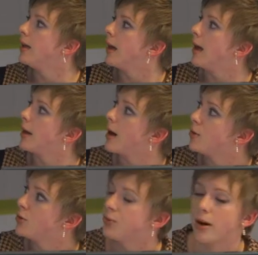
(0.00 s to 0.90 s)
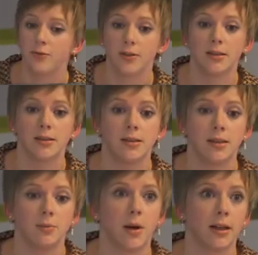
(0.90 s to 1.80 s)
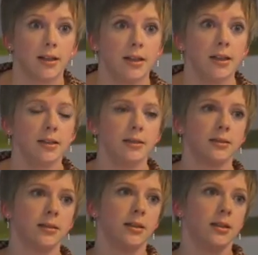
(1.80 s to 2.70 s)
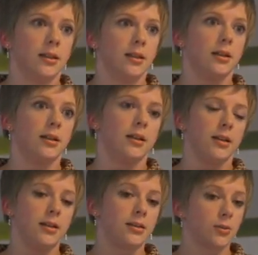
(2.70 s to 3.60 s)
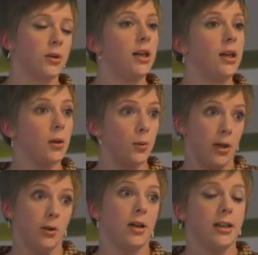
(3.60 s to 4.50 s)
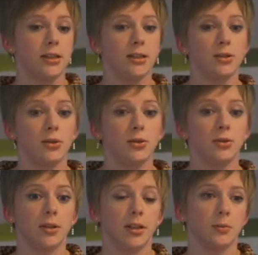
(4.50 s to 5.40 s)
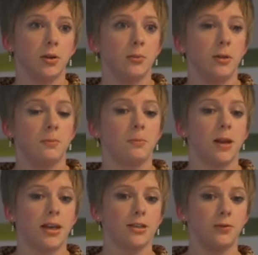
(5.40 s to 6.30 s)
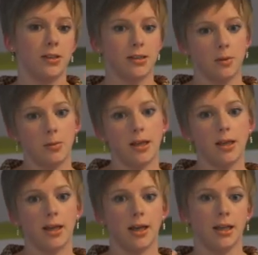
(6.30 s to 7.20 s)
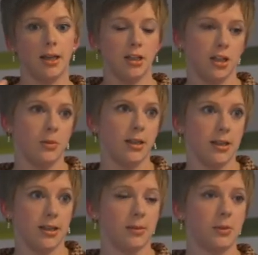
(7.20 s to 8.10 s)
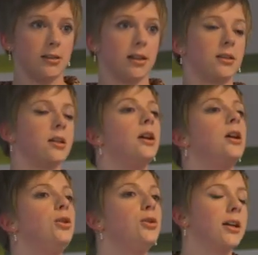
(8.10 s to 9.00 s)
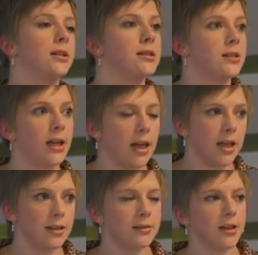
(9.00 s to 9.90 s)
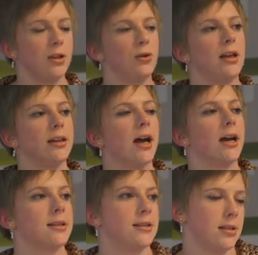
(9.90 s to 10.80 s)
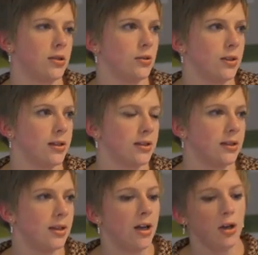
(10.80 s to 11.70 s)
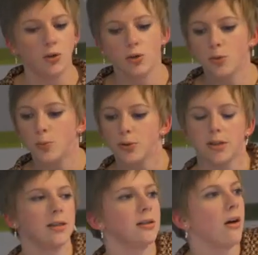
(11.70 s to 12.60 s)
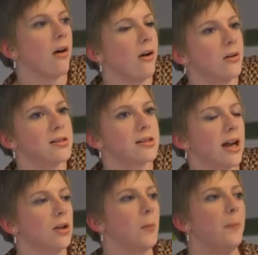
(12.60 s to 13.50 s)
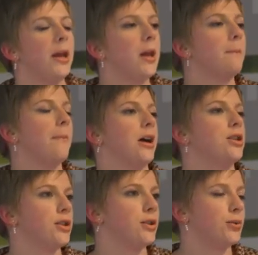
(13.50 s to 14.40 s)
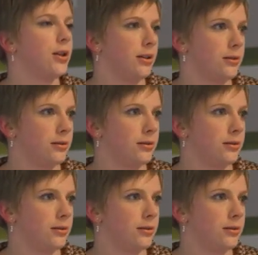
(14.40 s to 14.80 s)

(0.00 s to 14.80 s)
And how to affix the CE marking? It's really regulated too. It might be placed visibly and legibly. It means that you can see it and you can access to it. You don't put it inside a big machinery.